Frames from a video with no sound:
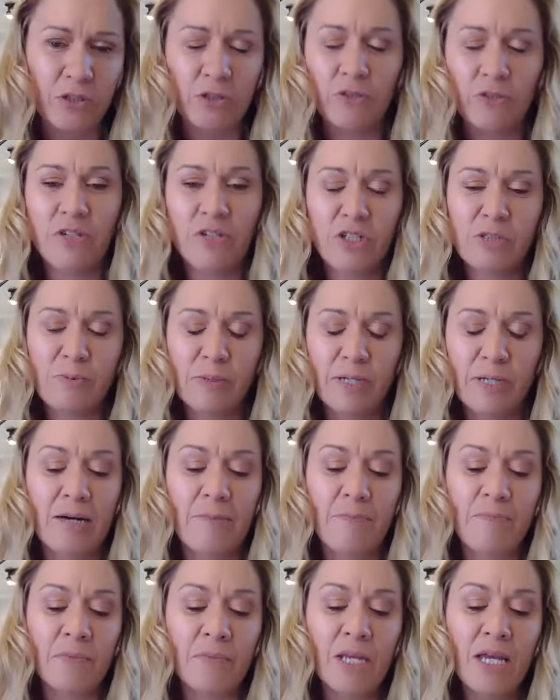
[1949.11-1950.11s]
Not venues, but
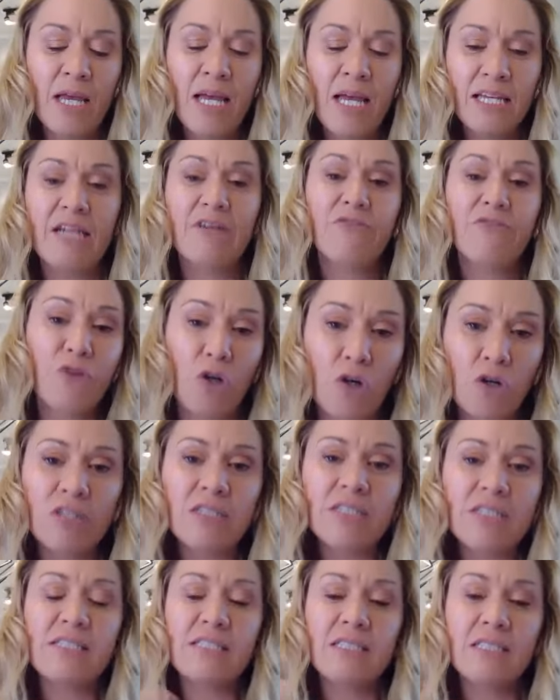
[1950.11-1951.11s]

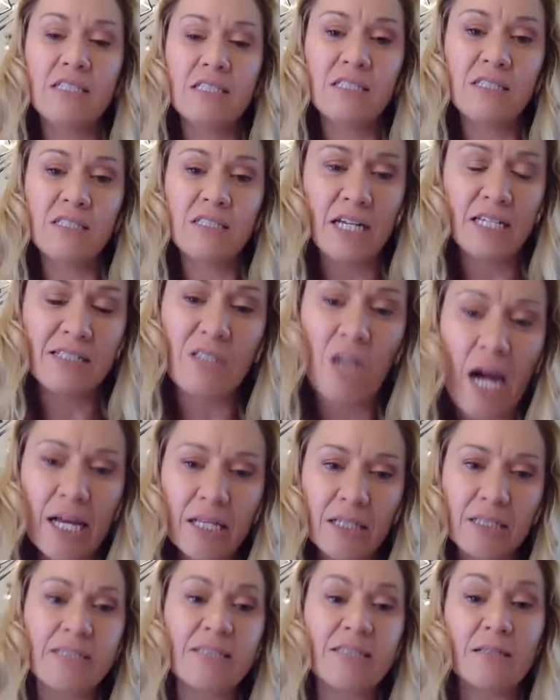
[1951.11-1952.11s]
florists and
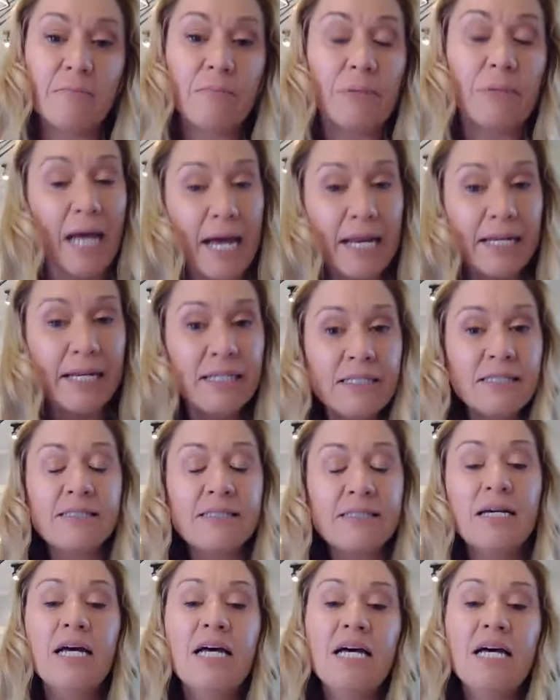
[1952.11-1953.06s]
stylists and planners.